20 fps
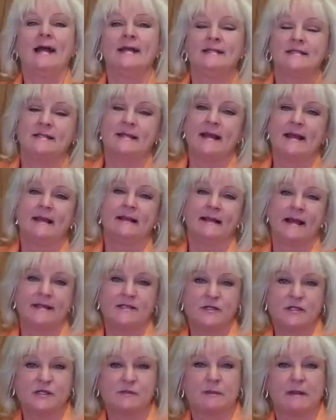Hi, today I'd
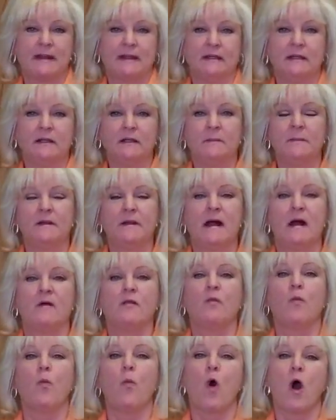like to explain a little bit of
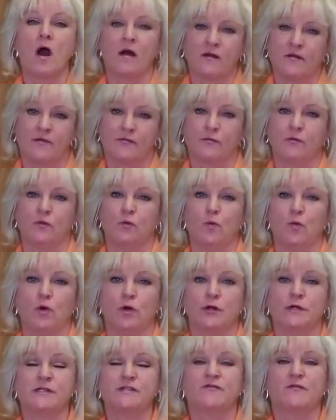how the walkthrough
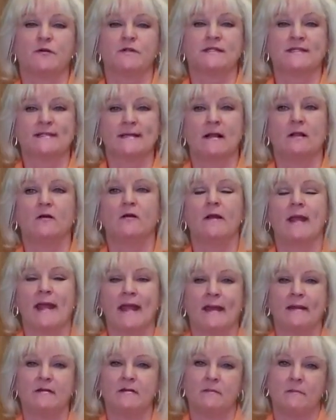works for a seller
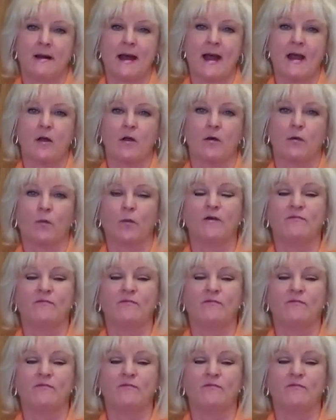and a buyer.